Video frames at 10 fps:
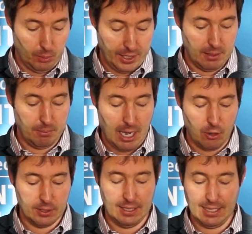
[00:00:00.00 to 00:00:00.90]
bring
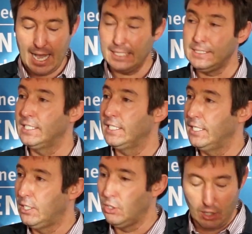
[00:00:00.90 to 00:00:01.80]
about
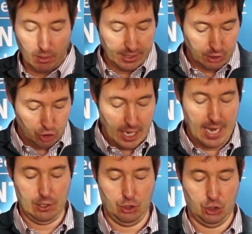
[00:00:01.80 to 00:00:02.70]
lasting economic
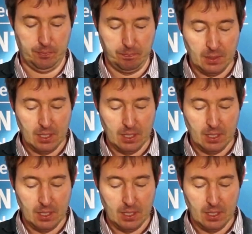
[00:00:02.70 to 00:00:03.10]
change.